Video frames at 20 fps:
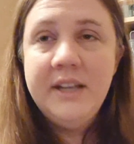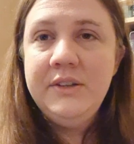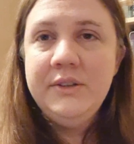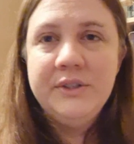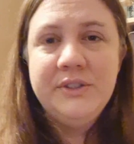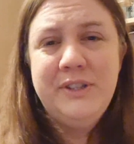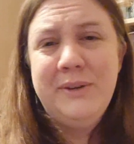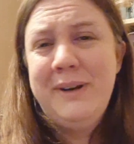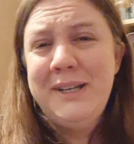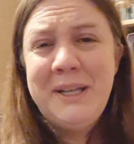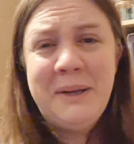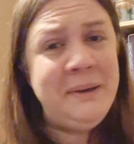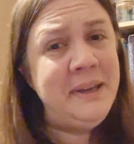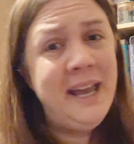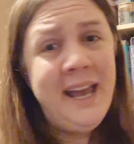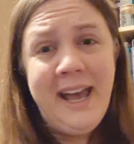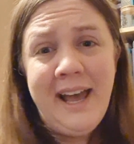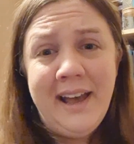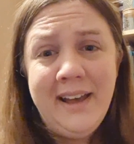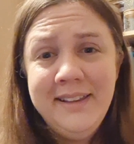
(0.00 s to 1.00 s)
also I don't
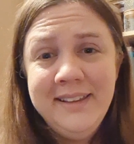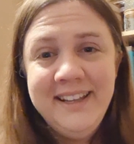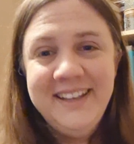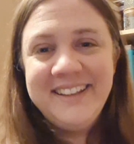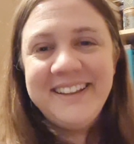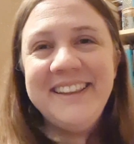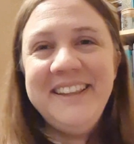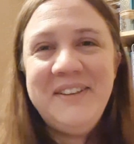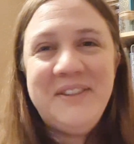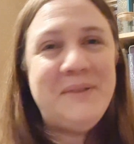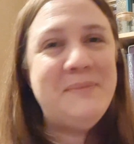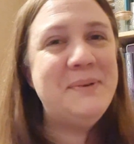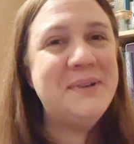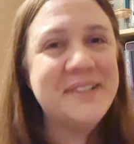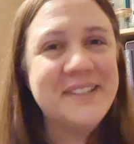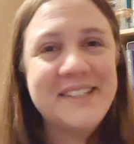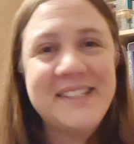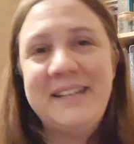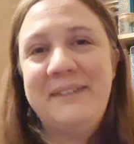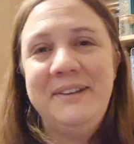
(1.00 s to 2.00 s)
care. The
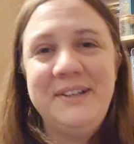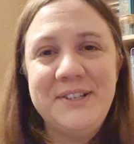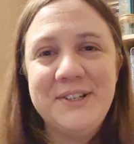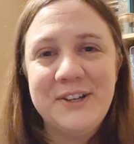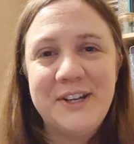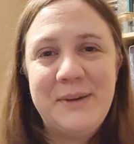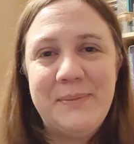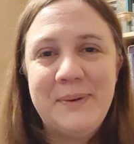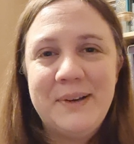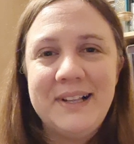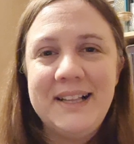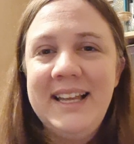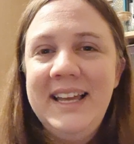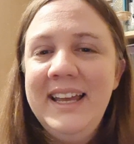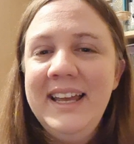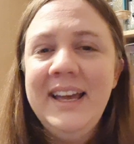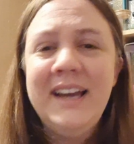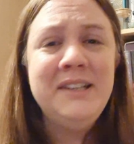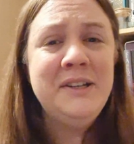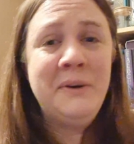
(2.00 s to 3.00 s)
books are so enjoyable.
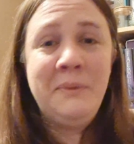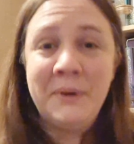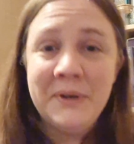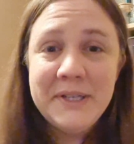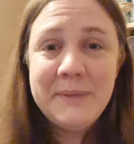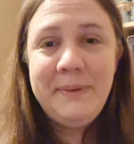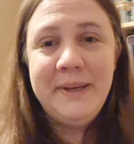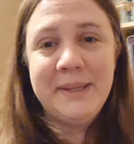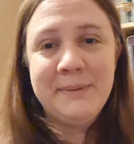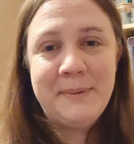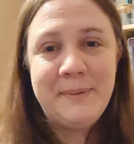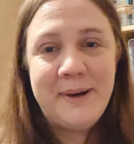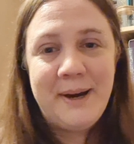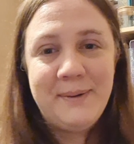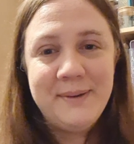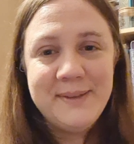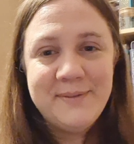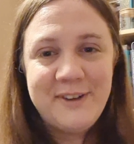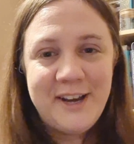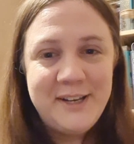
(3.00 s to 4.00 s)
I don't want to pick them
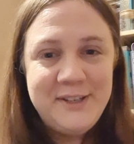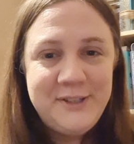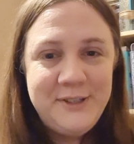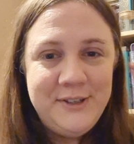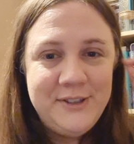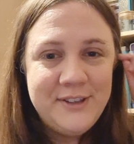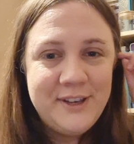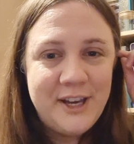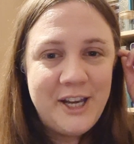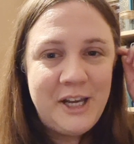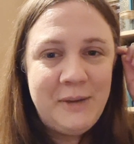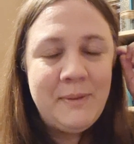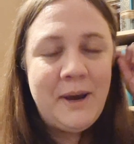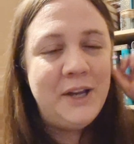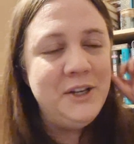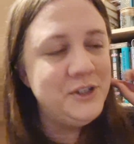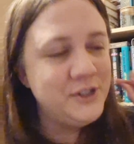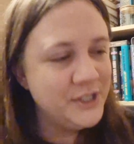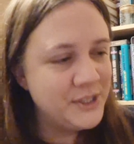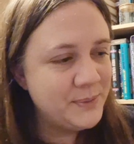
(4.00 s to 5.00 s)
apart with a fine-tooth comb.
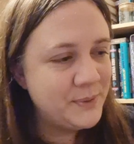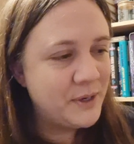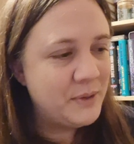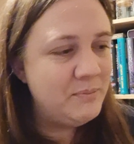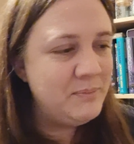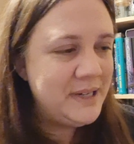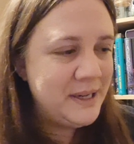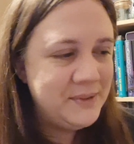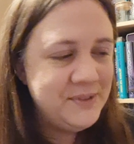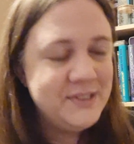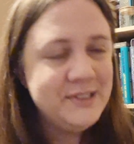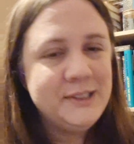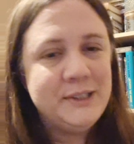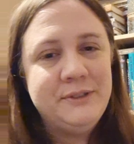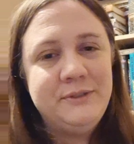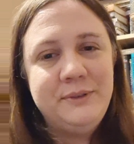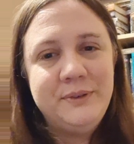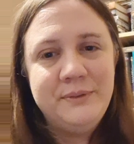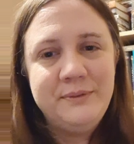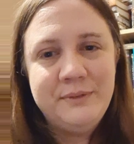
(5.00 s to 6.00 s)
I just want to bounce
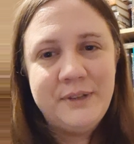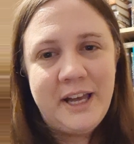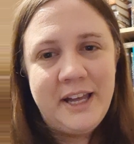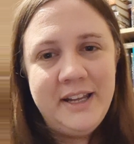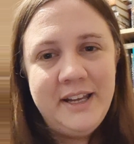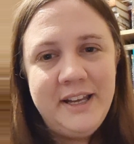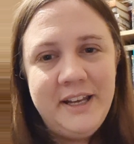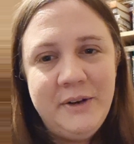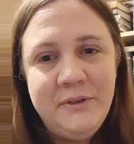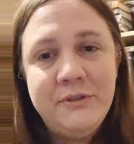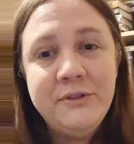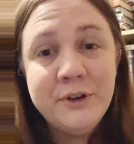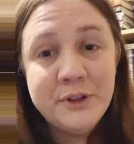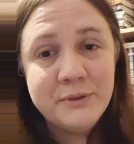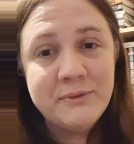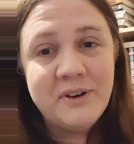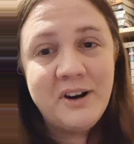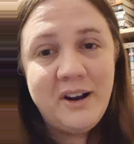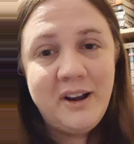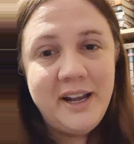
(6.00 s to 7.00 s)
along for
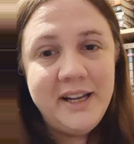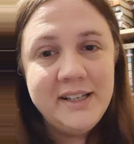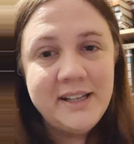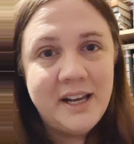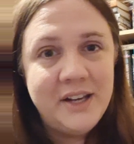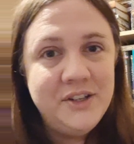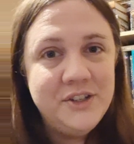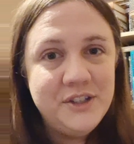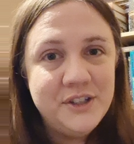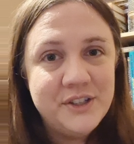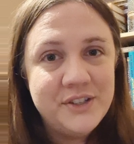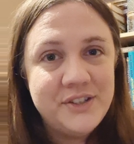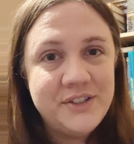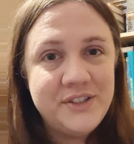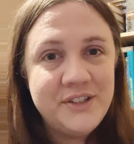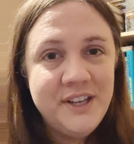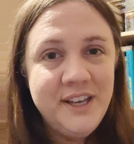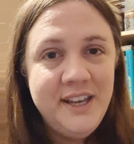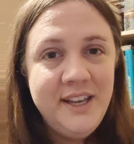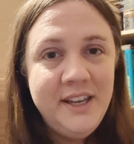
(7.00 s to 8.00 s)
the ride and
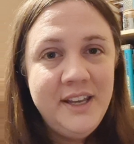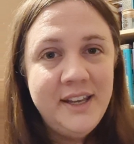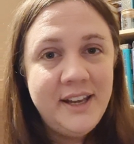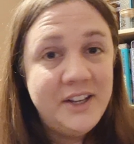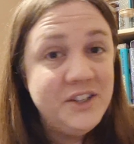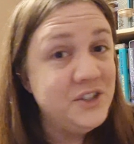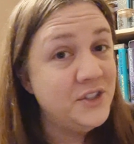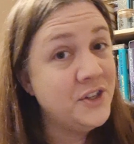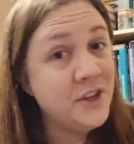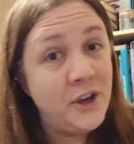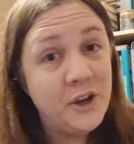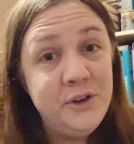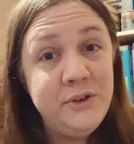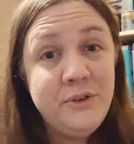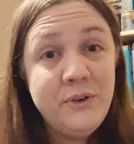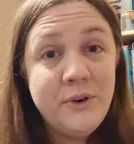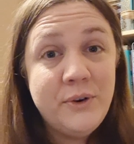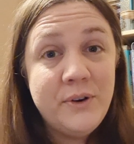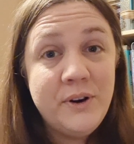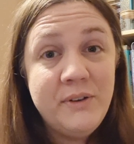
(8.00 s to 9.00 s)
just go
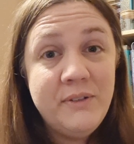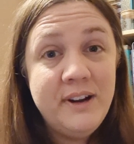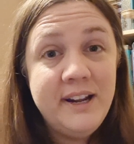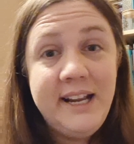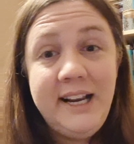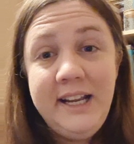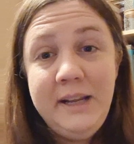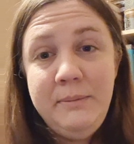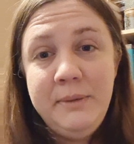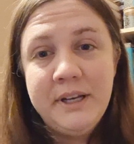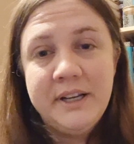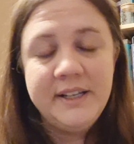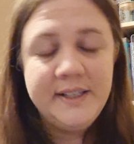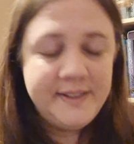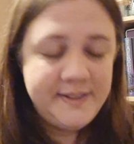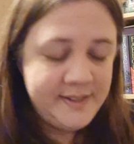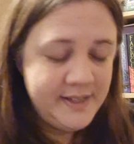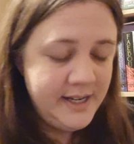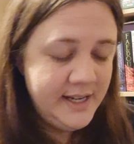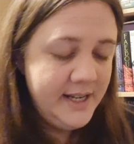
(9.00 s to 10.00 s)
for it, really,
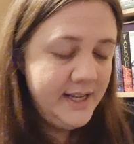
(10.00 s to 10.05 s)
because